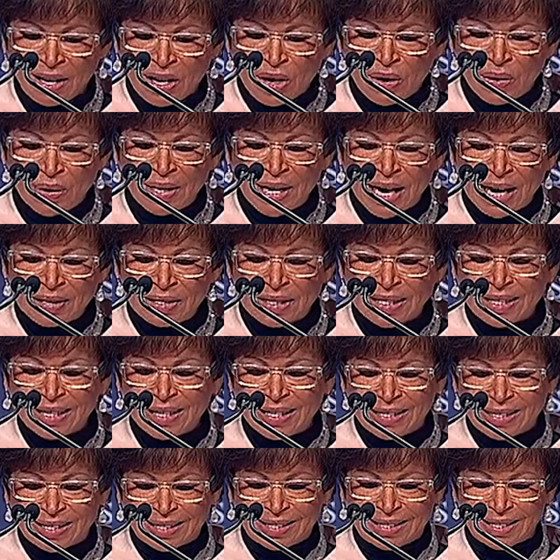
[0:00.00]
who announced
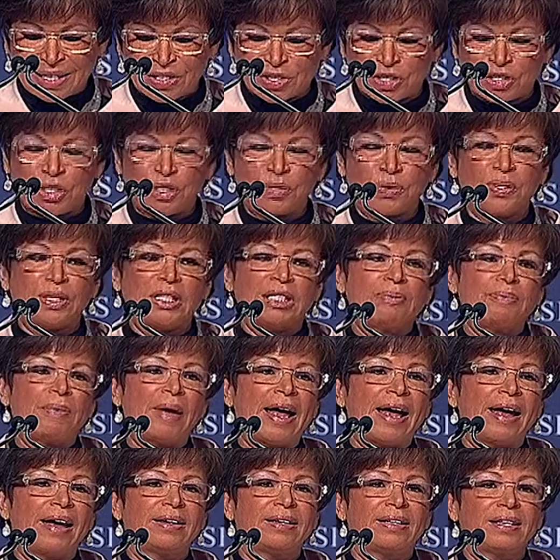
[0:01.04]
his decision to
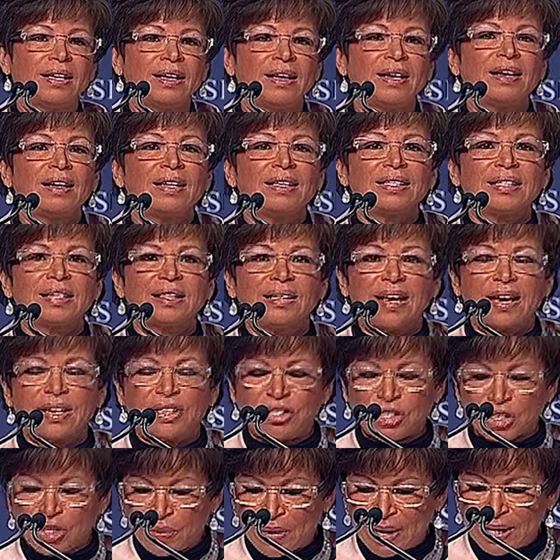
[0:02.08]
expand
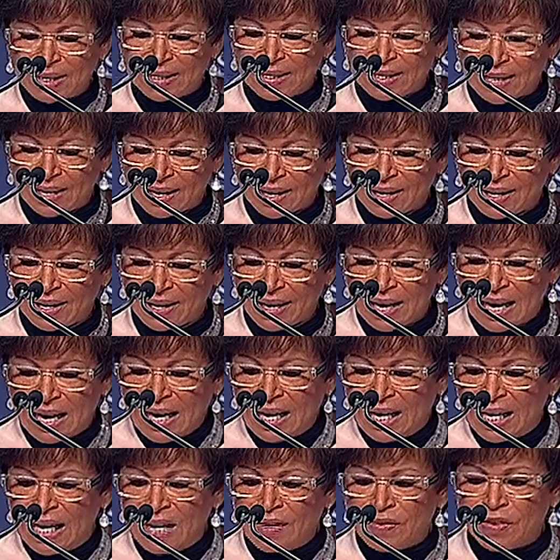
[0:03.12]
Select USA
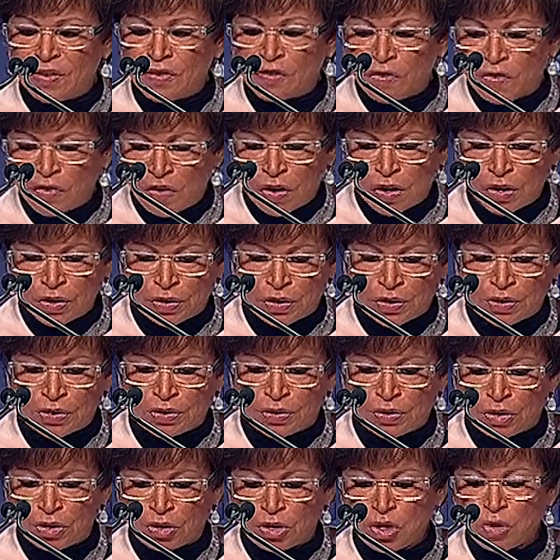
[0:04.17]
even further
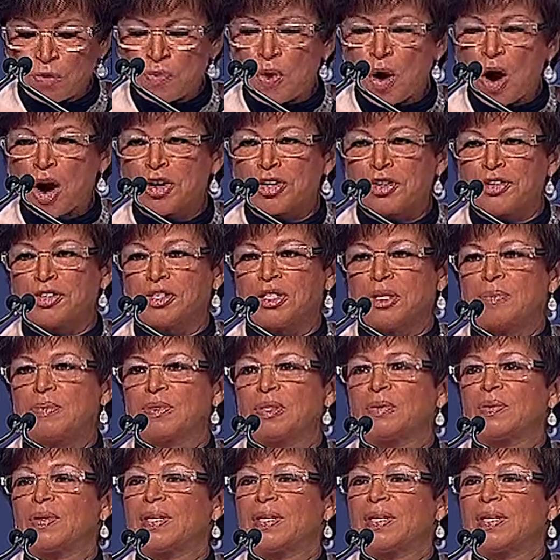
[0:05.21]
through new partnerships